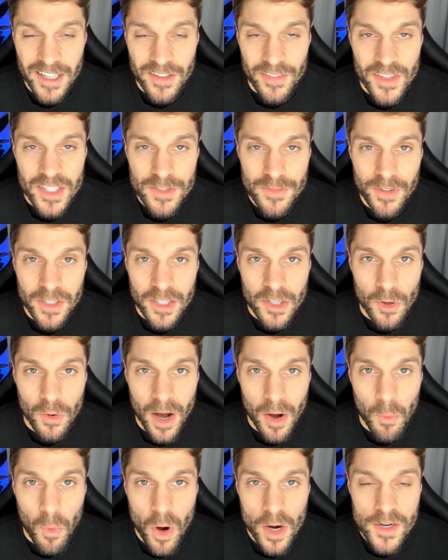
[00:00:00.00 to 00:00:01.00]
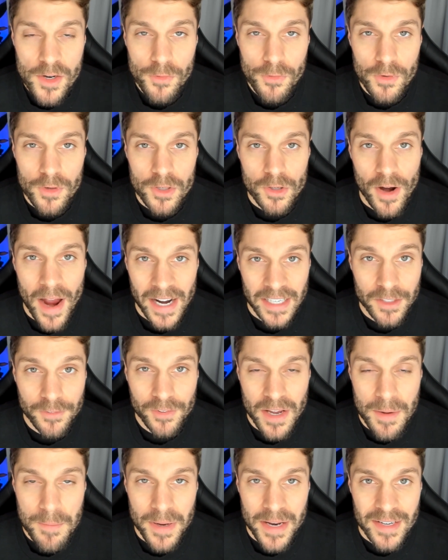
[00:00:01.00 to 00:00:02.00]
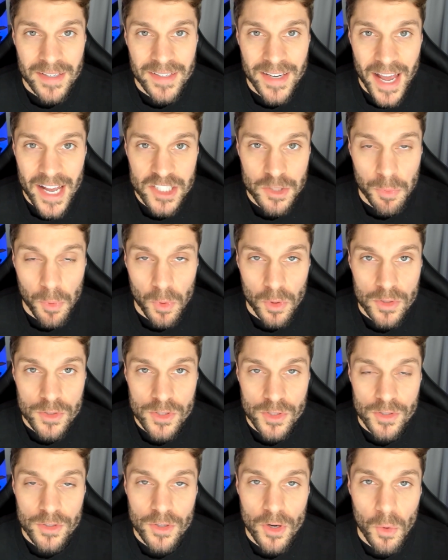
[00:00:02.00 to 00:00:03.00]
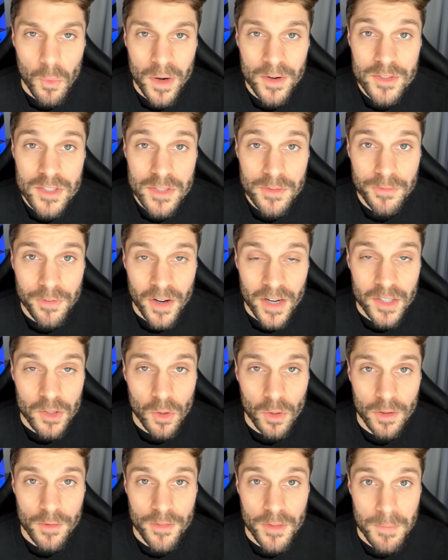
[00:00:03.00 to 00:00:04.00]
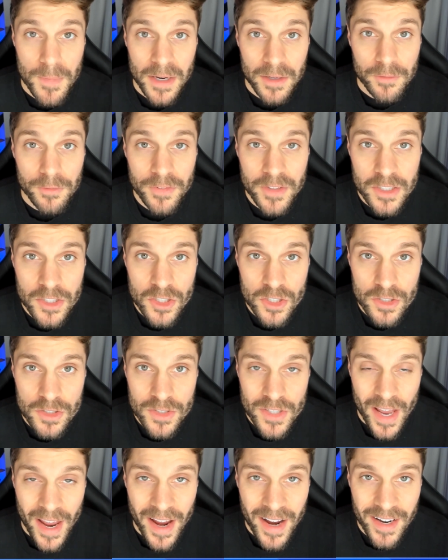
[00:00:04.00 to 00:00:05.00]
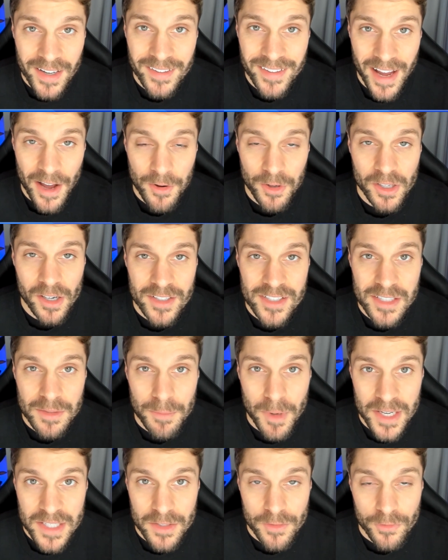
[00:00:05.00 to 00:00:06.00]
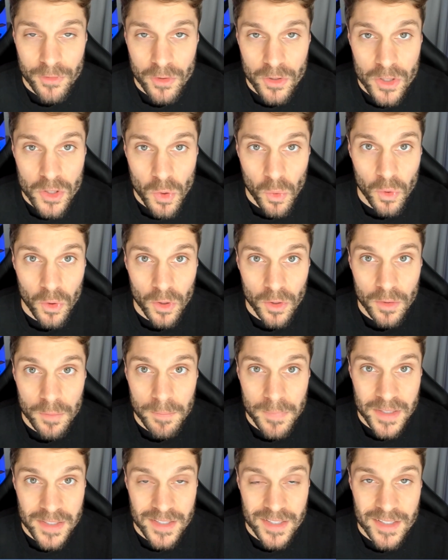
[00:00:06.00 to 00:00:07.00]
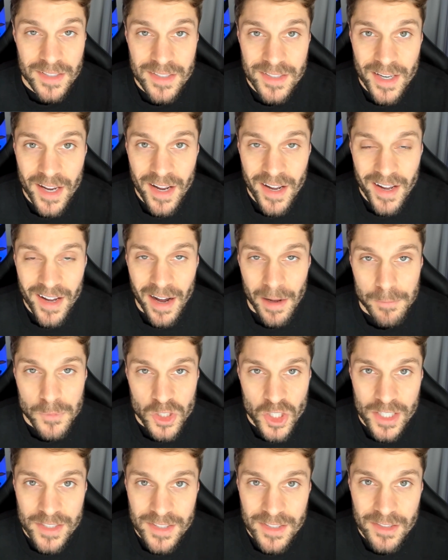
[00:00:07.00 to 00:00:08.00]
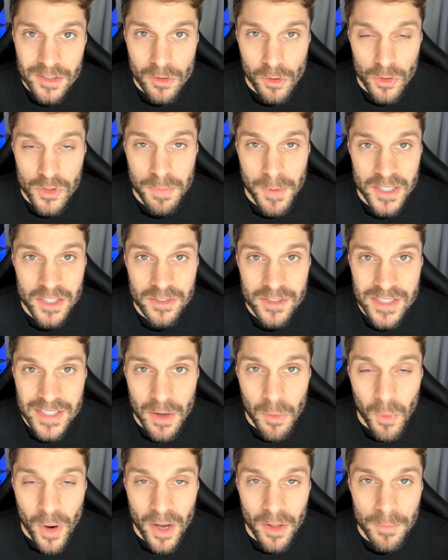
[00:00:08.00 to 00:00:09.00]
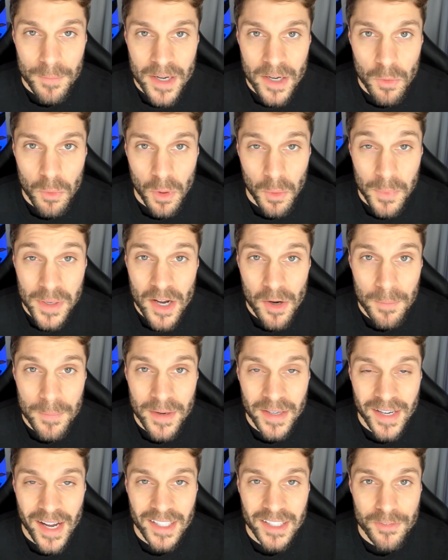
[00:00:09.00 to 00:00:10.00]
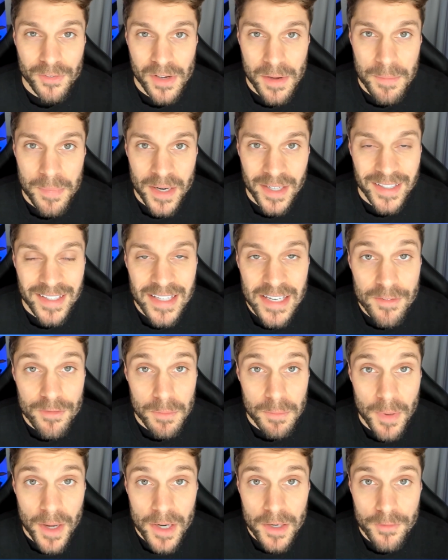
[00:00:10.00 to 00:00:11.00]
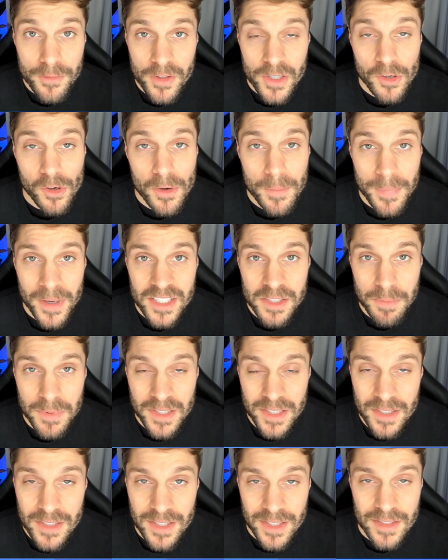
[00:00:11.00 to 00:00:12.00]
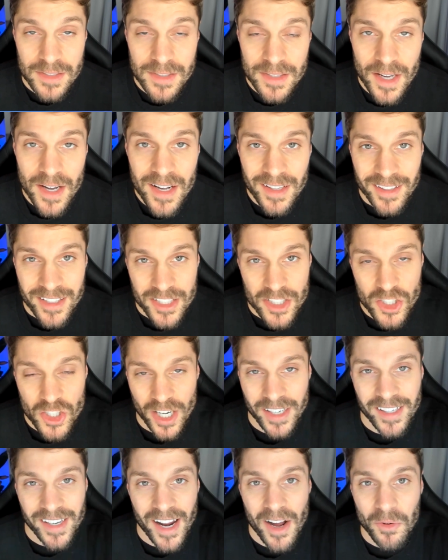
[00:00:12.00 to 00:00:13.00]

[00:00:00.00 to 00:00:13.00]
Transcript: In this video, I'll walk you through your ActiveCampaign dashboard so you know where to find all of the main features and how to customize it for your business. I'm Jason, growth specialist at Wildmail, where we help make ActiveCampaign even better for Europe-based businesses. Let's check it